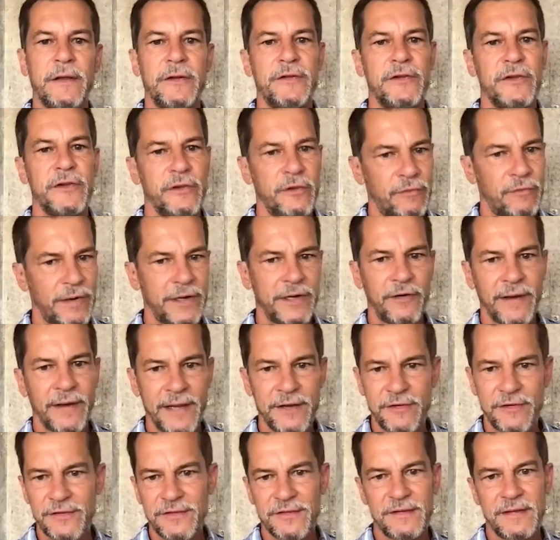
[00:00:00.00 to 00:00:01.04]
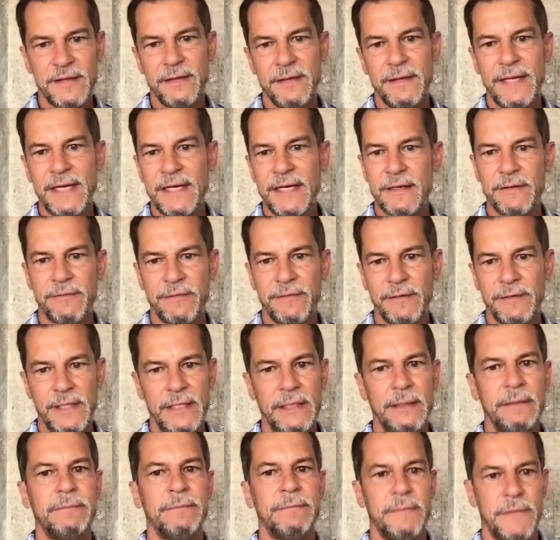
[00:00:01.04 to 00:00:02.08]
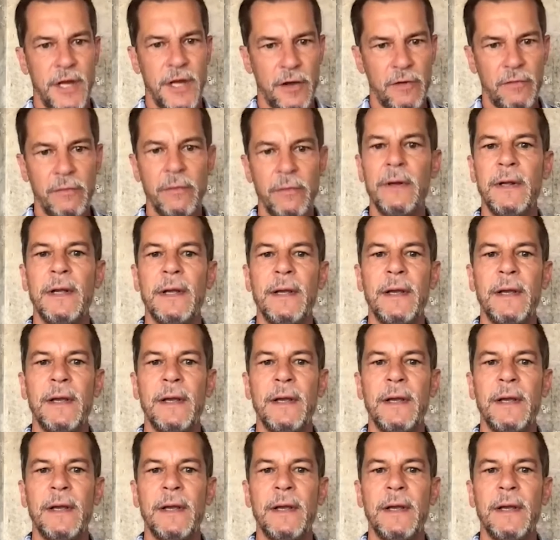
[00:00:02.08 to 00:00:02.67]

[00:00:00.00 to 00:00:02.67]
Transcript: Do you run your agency any differently? No.